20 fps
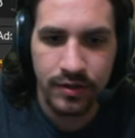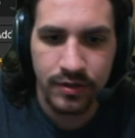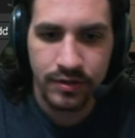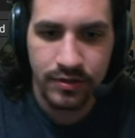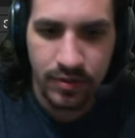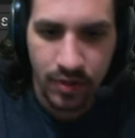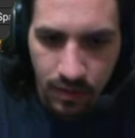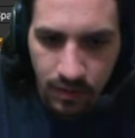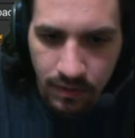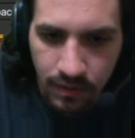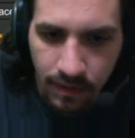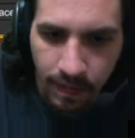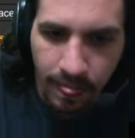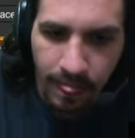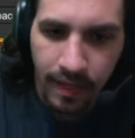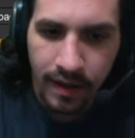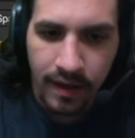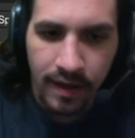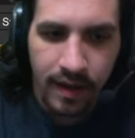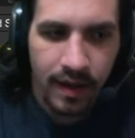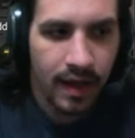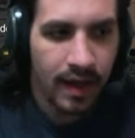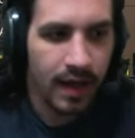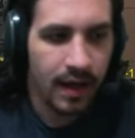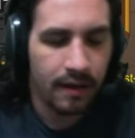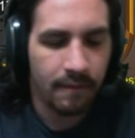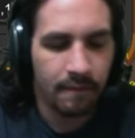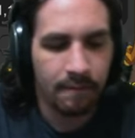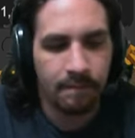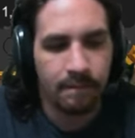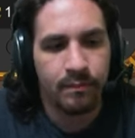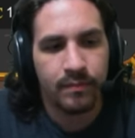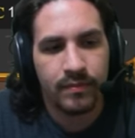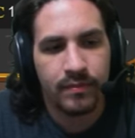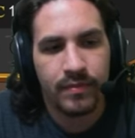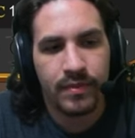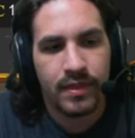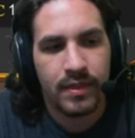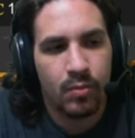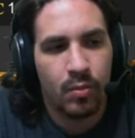So, um,
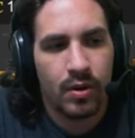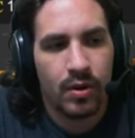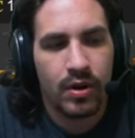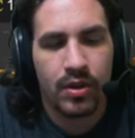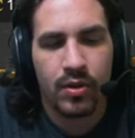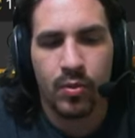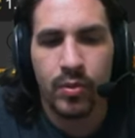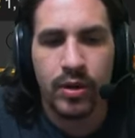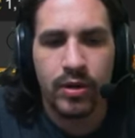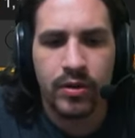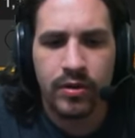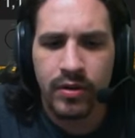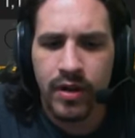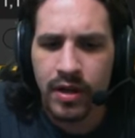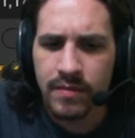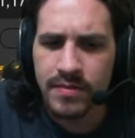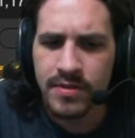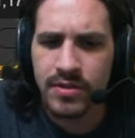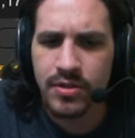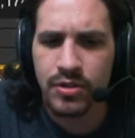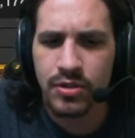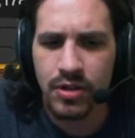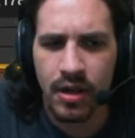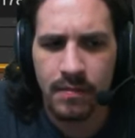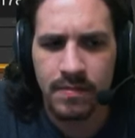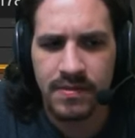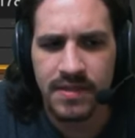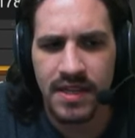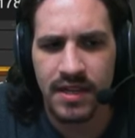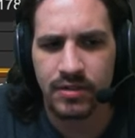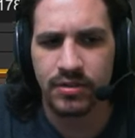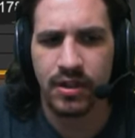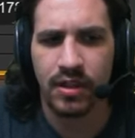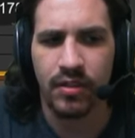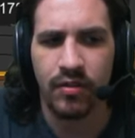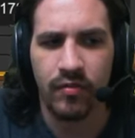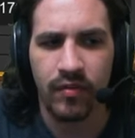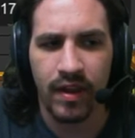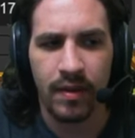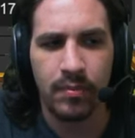one of the weirder items in the shop is actually
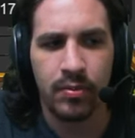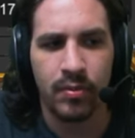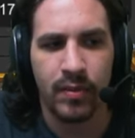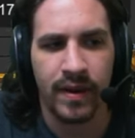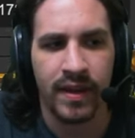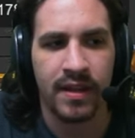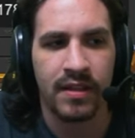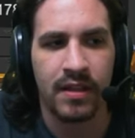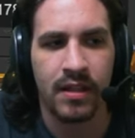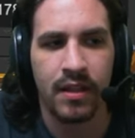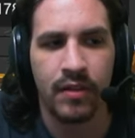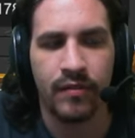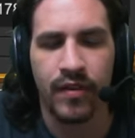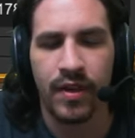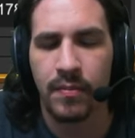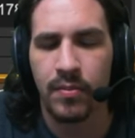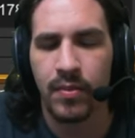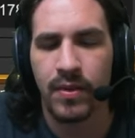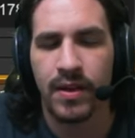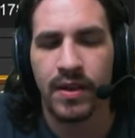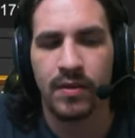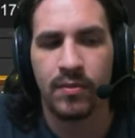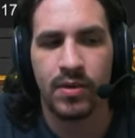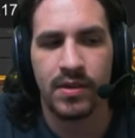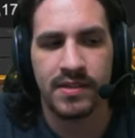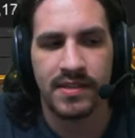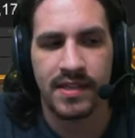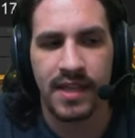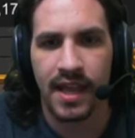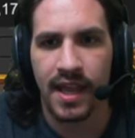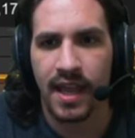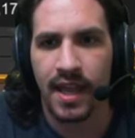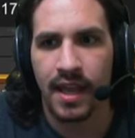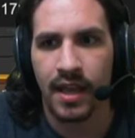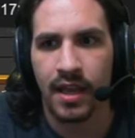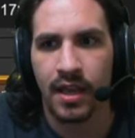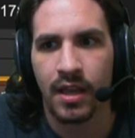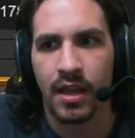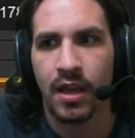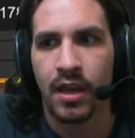the Vamp Wing. The Vamp Wing was a